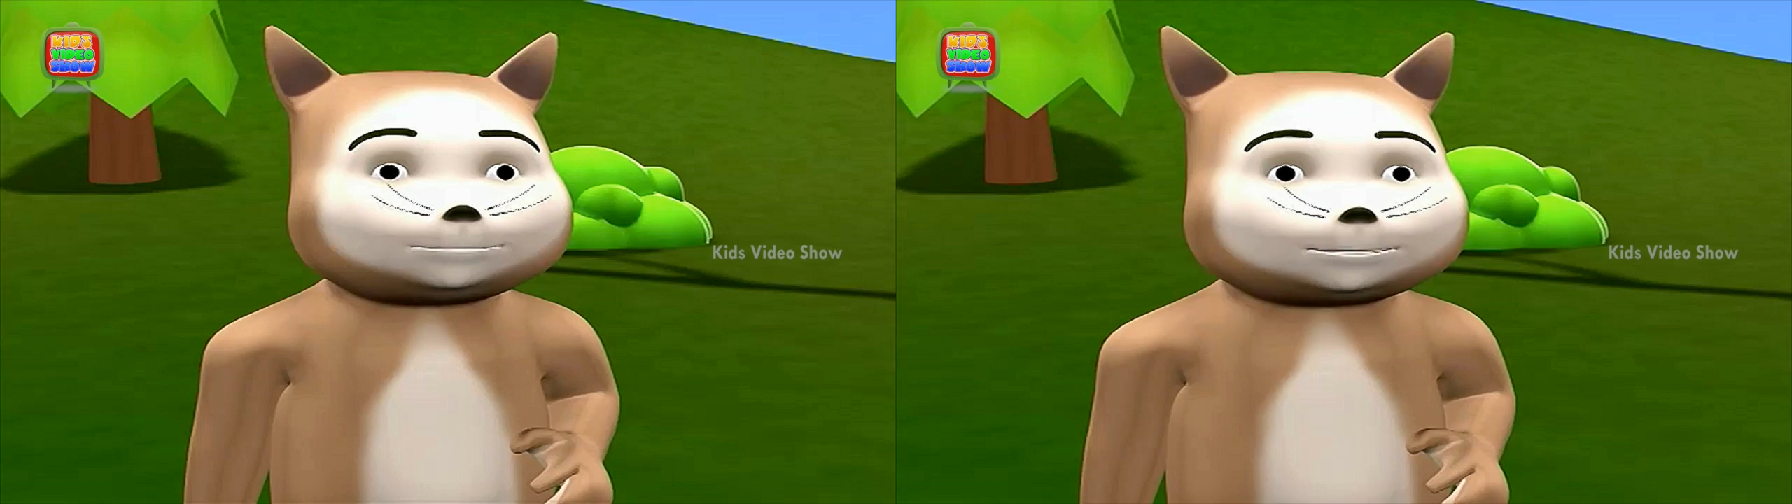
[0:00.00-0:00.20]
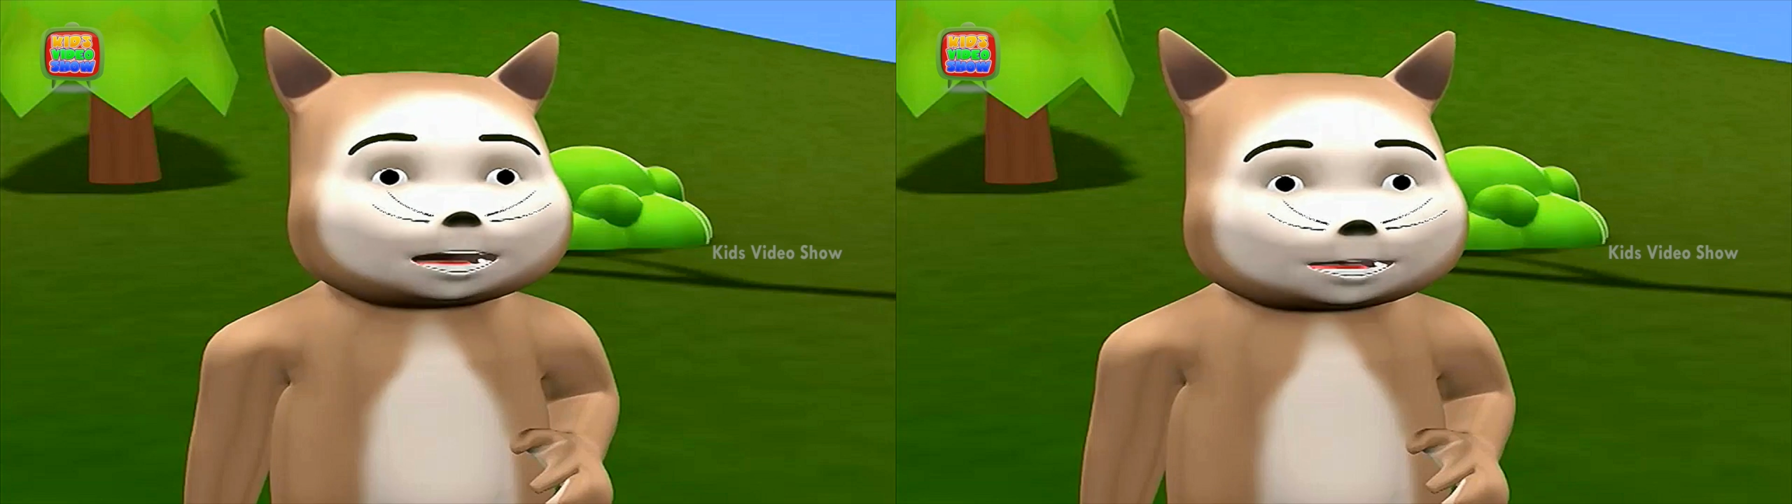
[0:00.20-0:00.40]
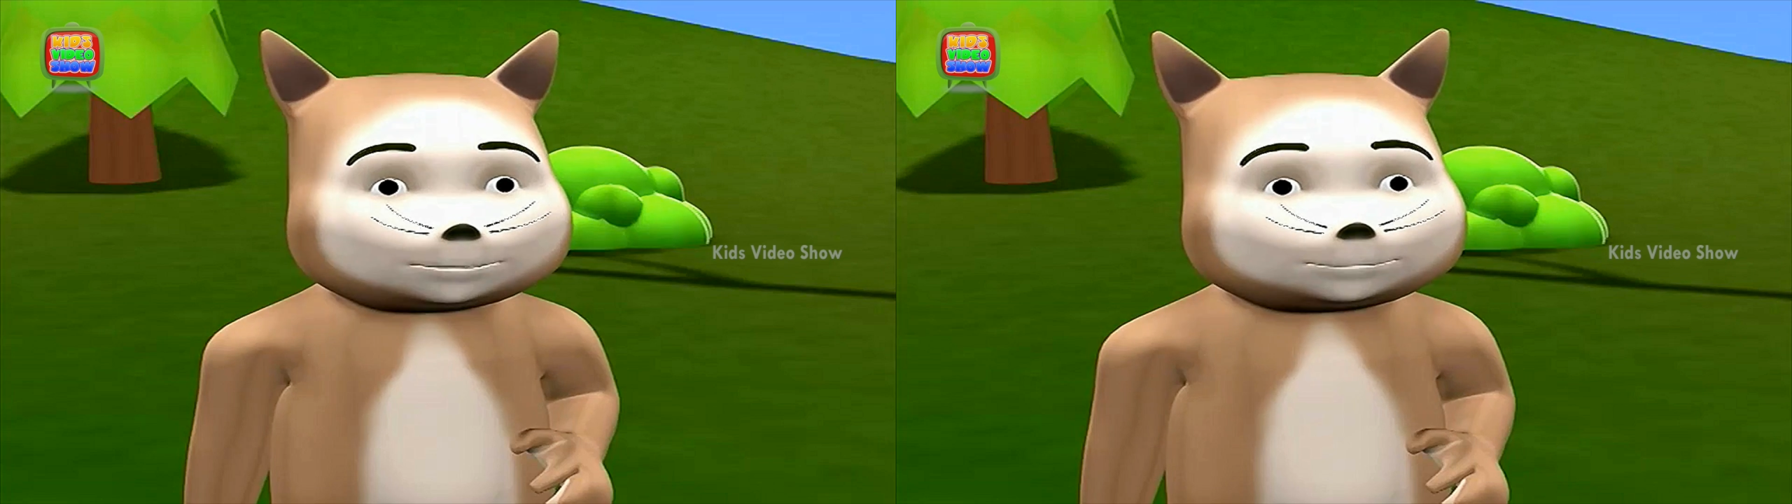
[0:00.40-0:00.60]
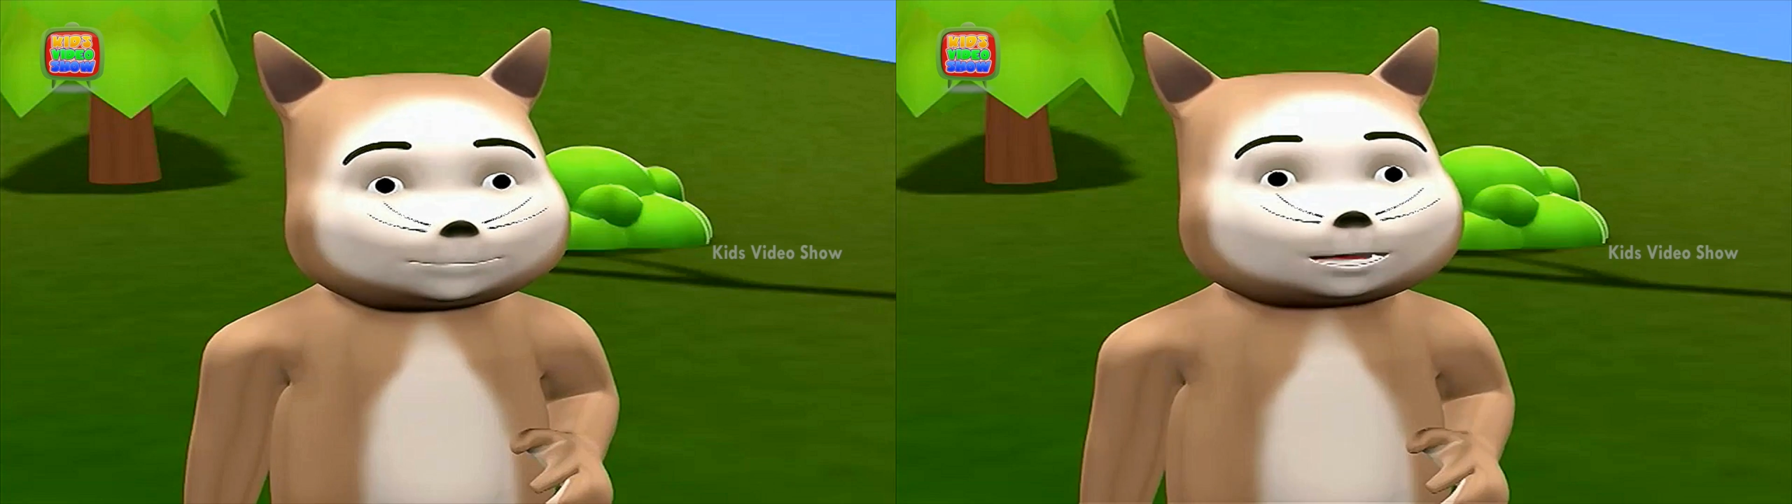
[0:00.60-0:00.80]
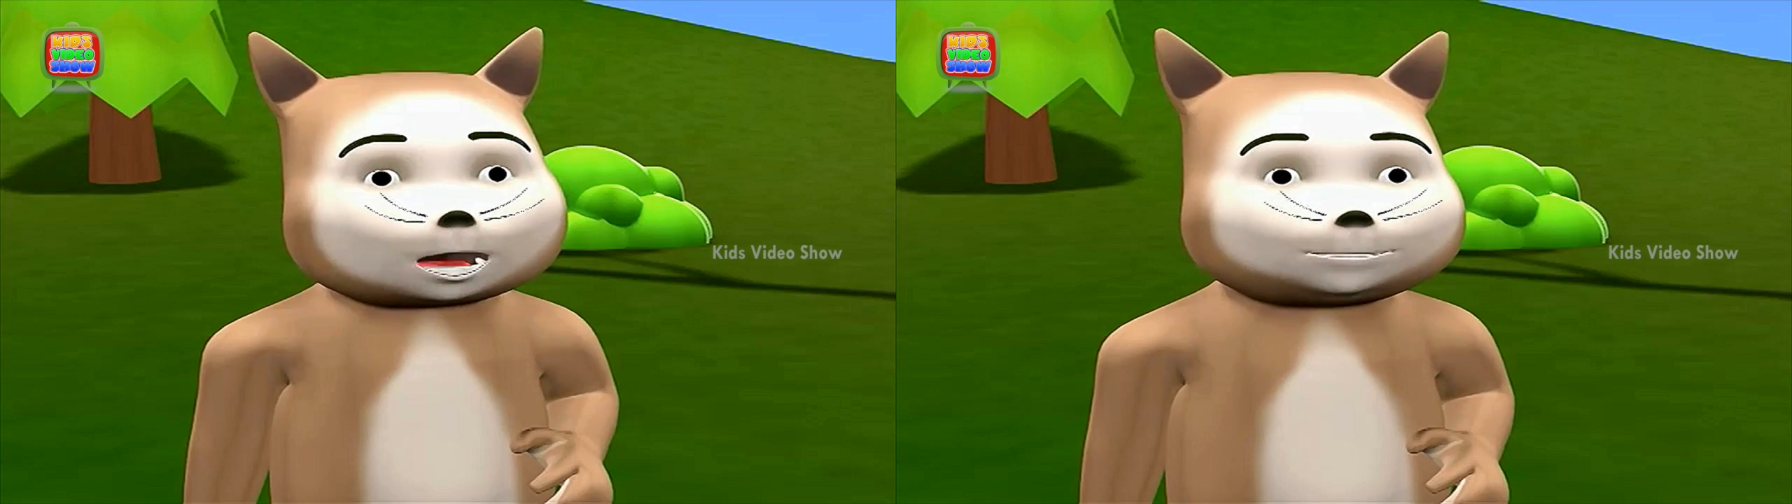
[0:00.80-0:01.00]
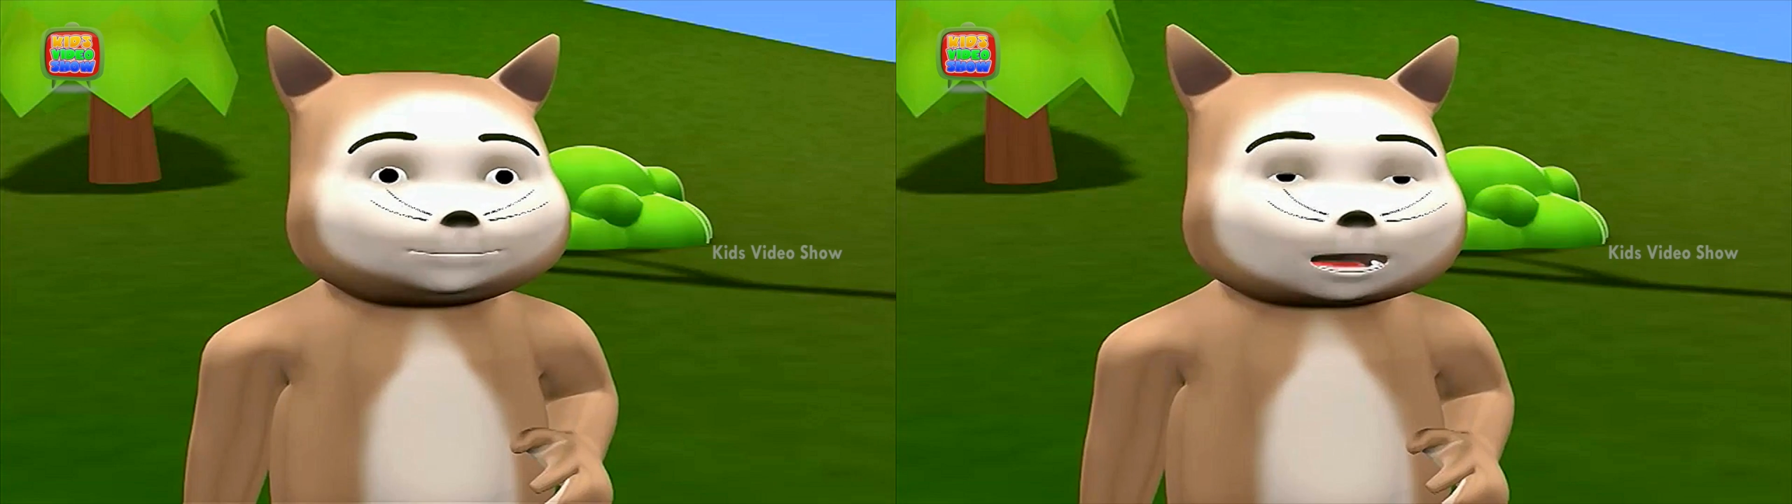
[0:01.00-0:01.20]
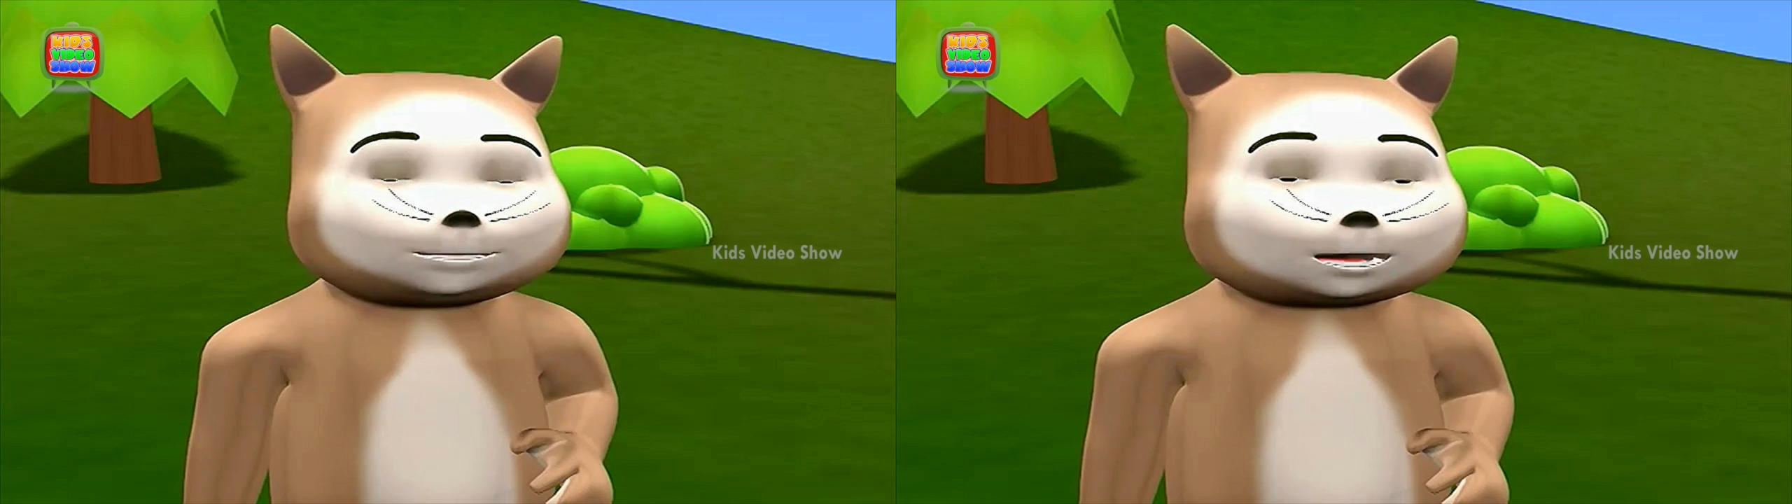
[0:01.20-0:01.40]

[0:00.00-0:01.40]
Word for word: I have also